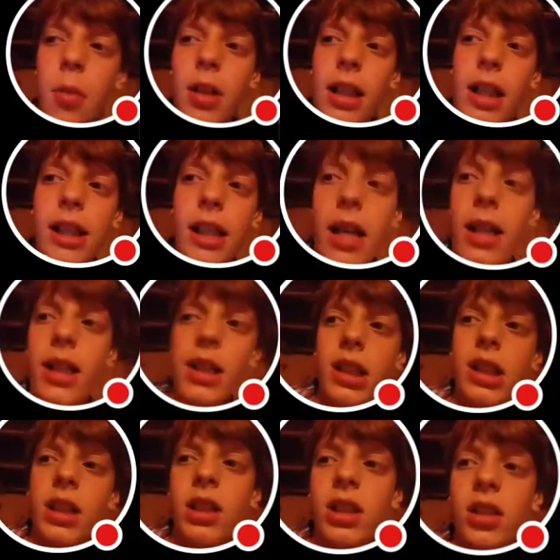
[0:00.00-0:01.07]
when he
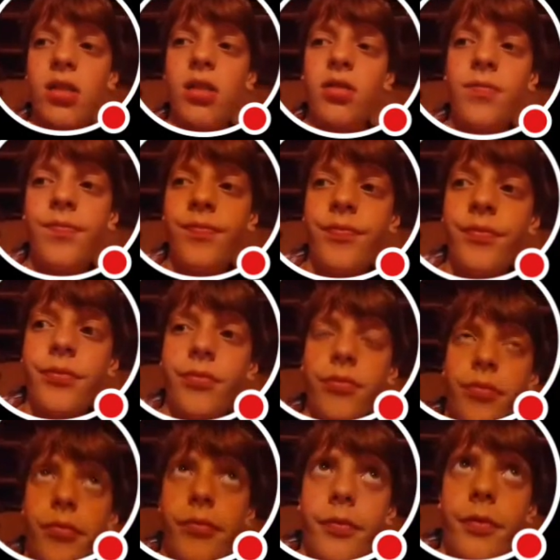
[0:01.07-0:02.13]
dies?
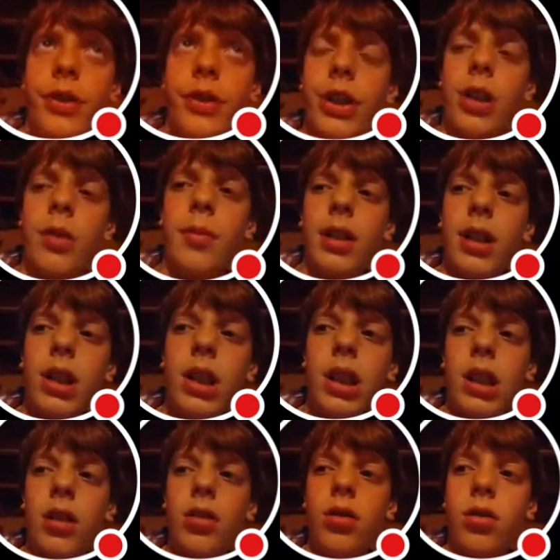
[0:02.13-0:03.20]
Doesn't make
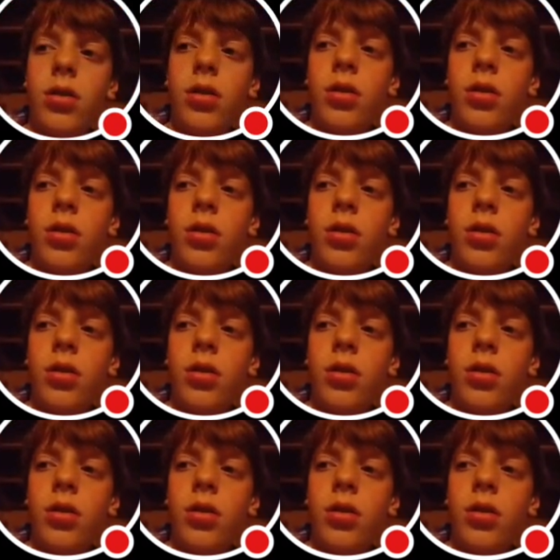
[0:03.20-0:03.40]
sense.